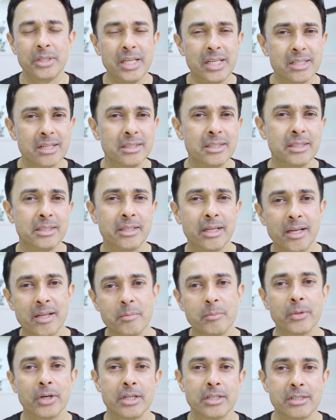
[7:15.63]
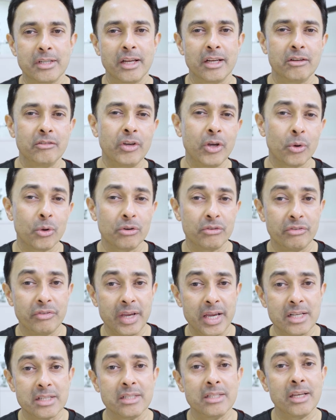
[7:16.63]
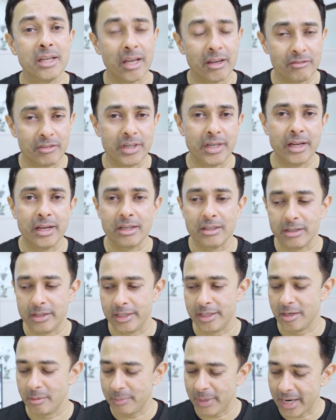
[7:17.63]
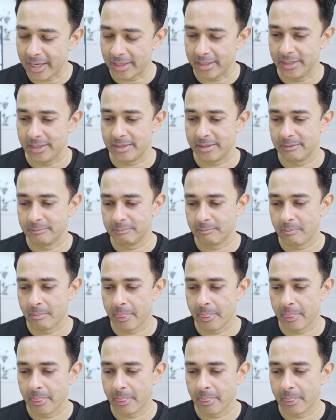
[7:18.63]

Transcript: So these are the dilemmas that we all face in everyday clinical practice.